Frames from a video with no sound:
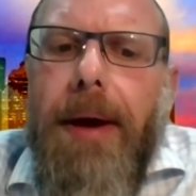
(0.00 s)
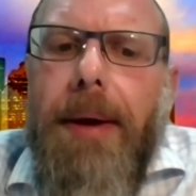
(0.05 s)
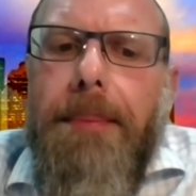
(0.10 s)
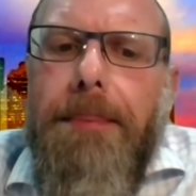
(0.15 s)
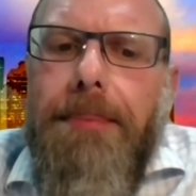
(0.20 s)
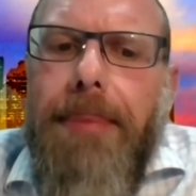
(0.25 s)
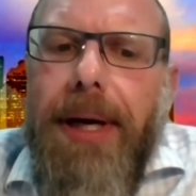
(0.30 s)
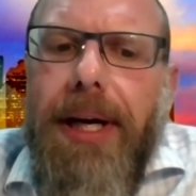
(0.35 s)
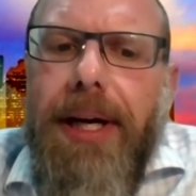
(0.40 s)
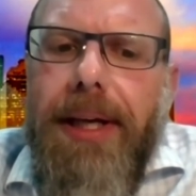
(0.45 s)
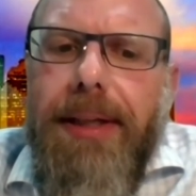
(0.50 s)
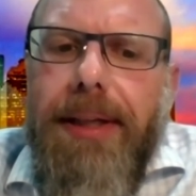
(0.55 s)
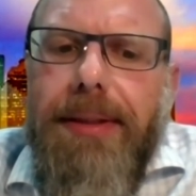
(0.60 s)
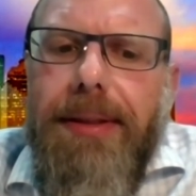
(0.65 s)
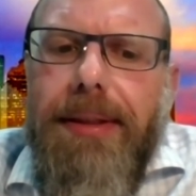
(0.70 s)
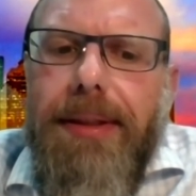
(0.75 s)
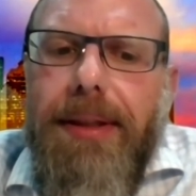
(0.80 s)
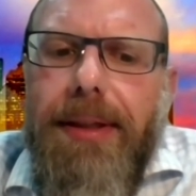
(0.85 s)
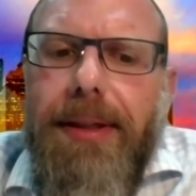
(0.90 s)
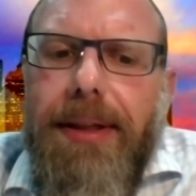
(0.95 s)
But
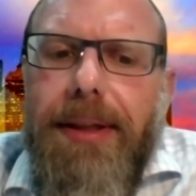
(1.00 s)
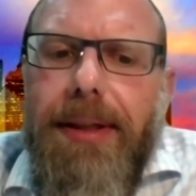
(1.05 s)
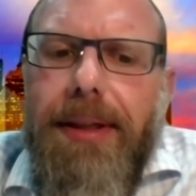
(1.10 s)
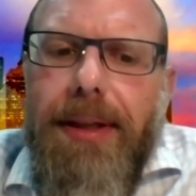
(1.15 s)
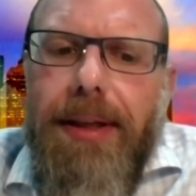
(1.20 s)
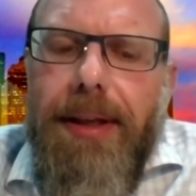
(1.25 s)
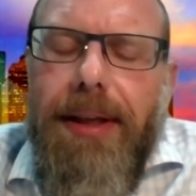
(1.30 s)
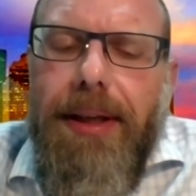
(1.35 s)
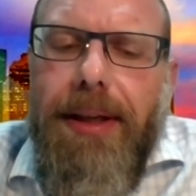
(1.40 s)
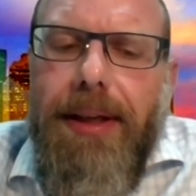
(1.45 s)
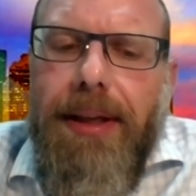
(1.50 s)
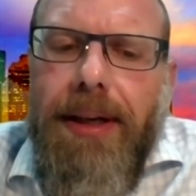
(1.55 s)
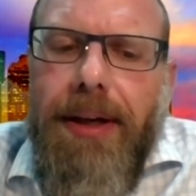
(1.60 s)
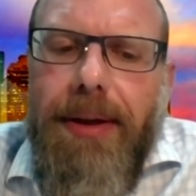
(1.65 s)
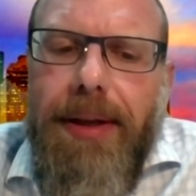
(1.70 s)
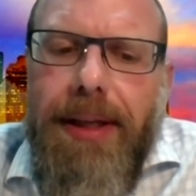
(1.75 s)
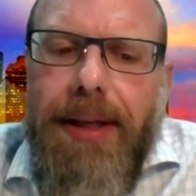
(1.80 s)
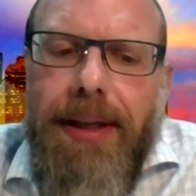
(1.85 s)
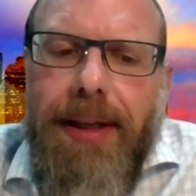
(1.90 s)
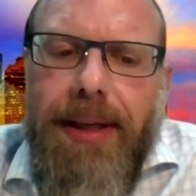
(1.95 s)

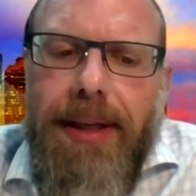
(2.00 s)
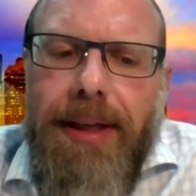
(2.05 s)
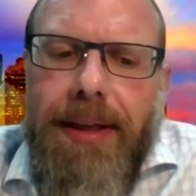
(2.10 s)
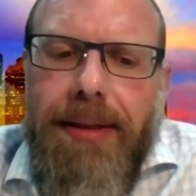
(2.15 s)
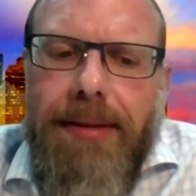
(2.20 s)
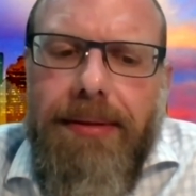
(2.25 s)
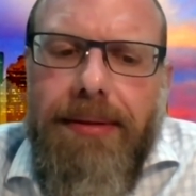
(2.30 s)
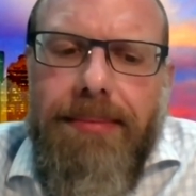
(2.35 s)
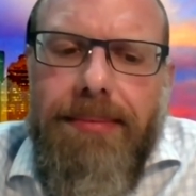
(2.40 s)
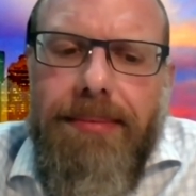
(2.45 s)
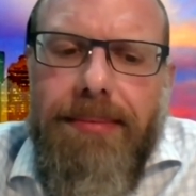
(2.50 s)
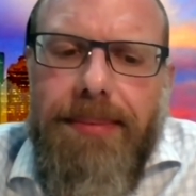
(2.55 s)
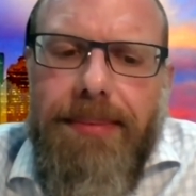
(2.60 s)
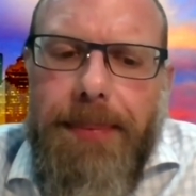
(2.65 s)
in